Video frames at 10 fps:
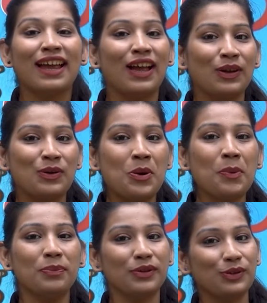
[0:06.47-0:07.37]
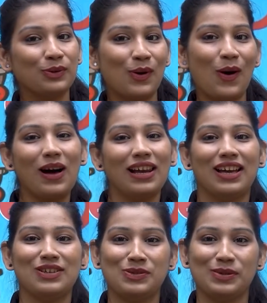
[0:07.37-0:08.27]
I hope you all
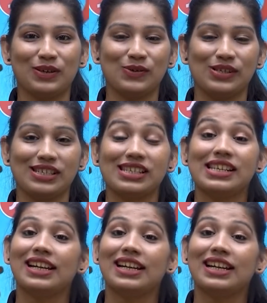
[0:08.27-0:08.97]
are doing good.